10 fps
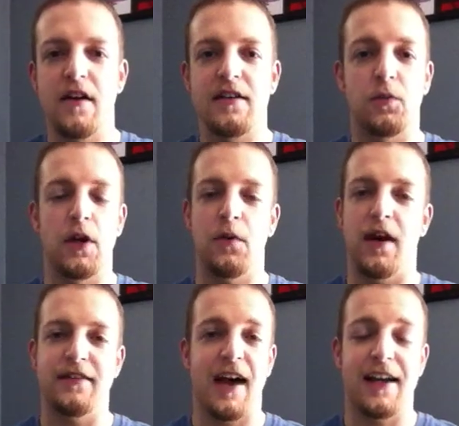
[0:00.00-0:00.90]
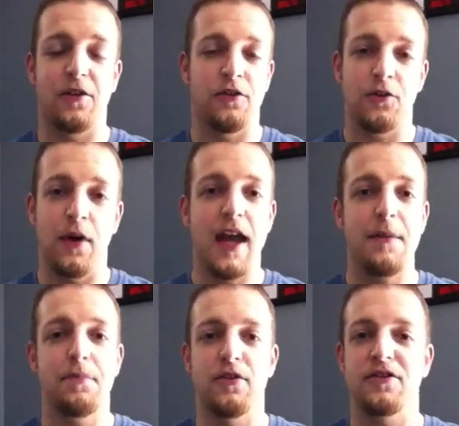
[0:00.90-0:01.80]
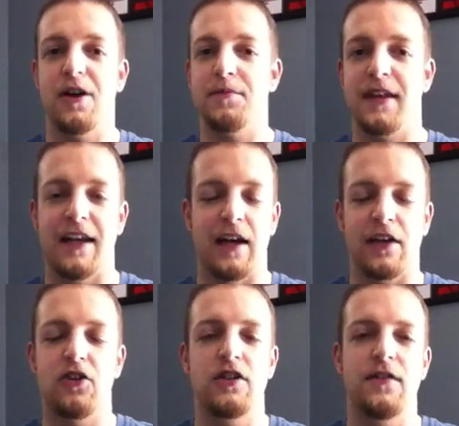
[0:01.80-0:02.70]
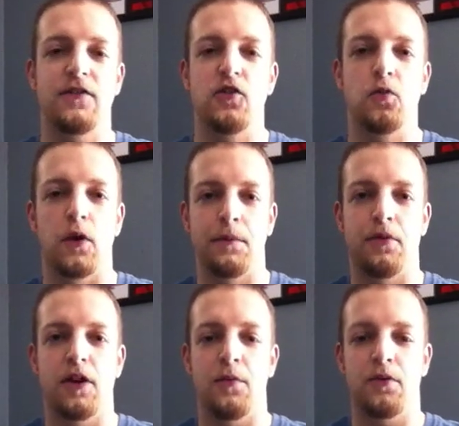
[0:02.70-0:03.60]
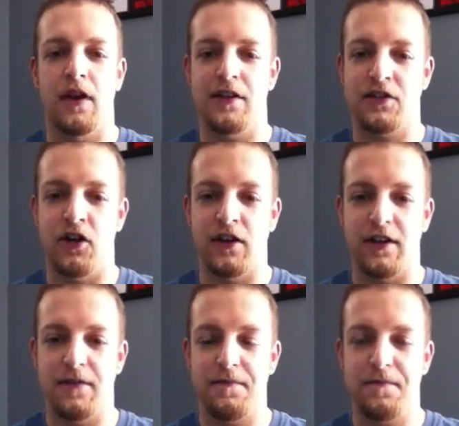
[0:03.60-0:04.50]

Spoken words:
So anyways, I could only do 8 push-ups, and I couldn't even do one pull-up when I started.